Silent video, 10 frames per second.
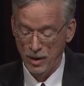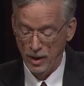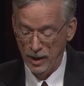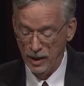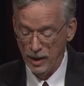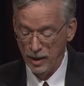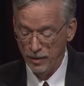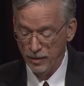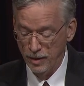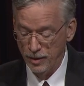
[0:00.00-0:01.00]
Uh,
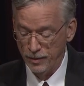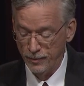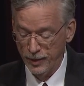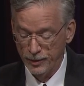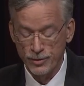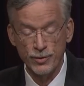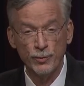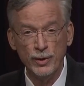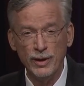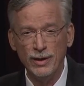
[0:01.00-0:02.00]
but there's a
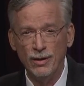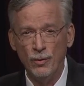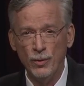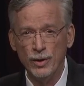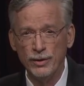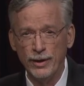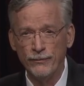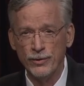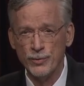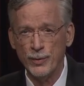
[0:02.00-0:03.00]
real, real
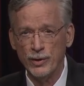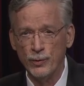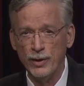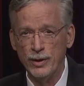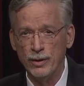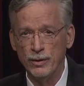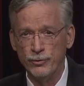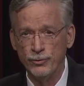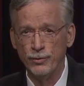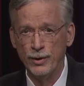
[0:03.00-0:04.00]
difference between
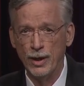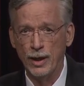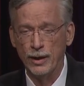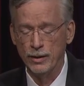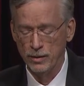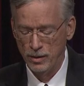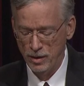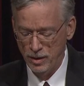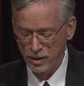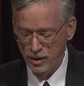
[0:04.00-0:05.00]
Drew and I.
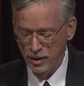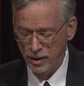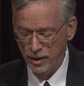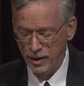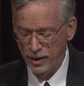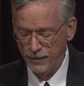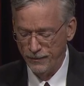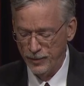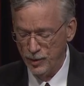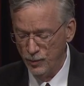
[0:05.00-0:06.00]
Uh,
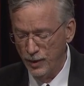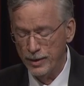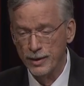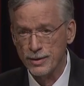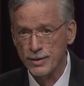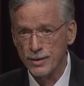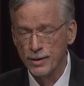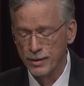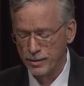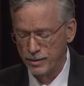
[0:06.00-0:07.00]
you witnessed
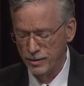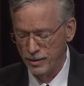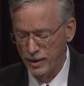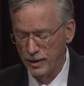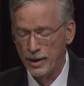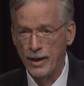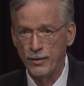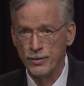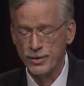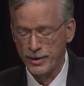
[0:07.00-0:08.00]
a lot of
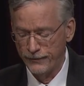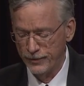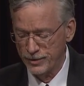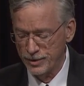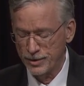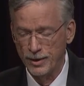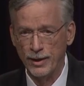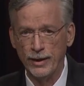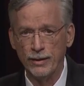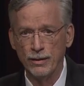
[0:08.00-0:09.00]
those differences
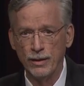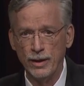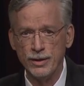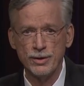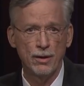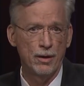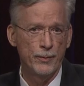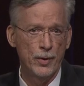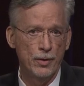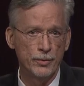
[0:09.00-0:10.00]
tonight. It's our
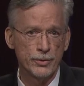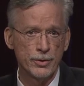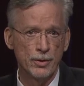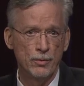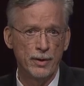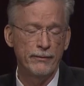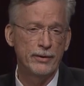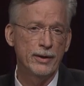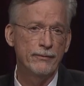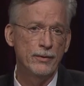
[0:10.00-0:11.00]
approach. We have a
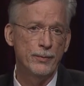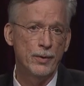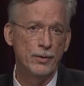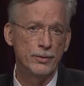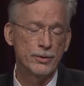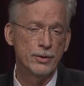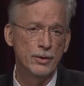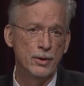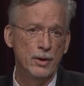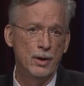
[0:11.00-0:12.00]
different approach.
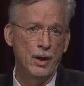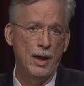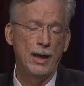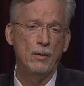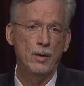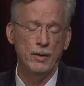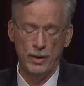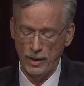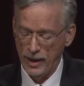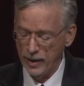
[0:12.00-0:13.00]
I will,
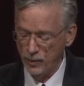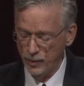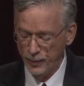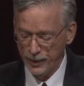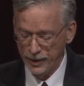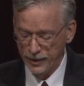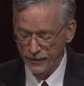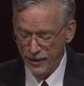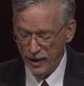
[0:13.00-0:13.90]
I will be